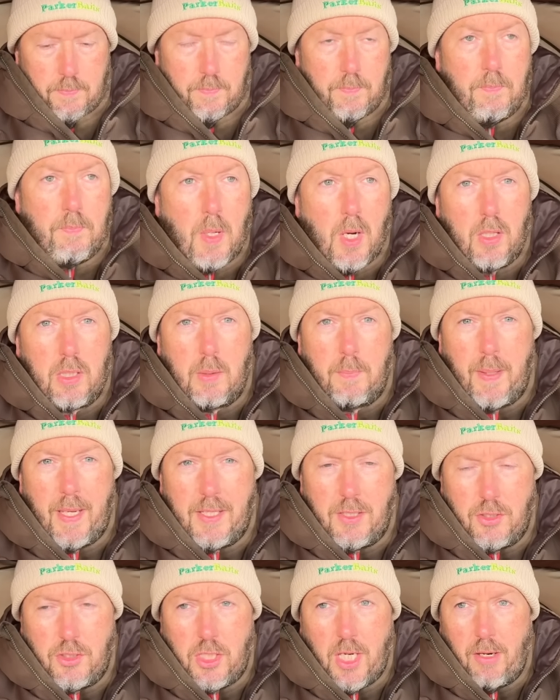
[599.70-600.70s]
Parker
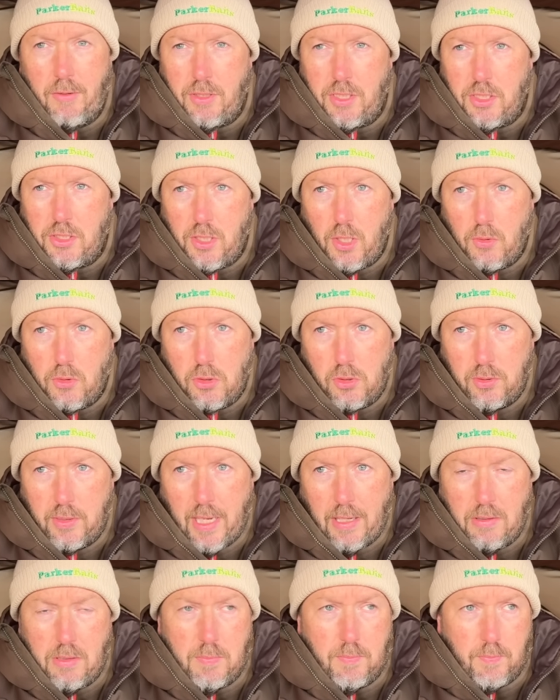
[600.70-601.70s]
Baits charity social
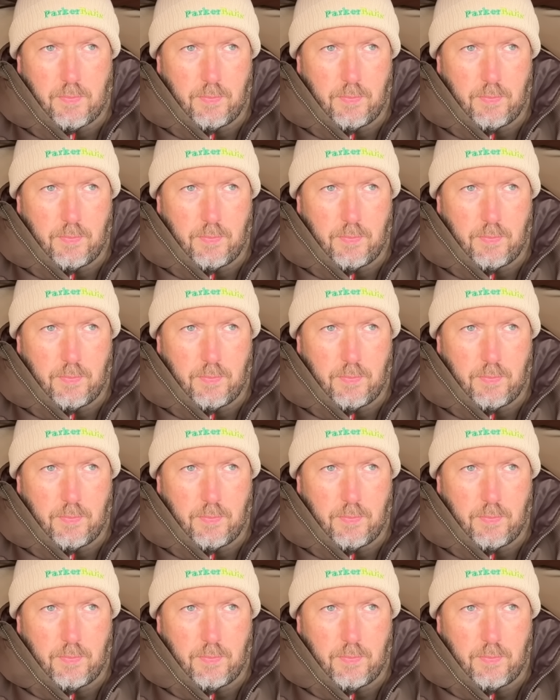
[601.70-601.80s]
down at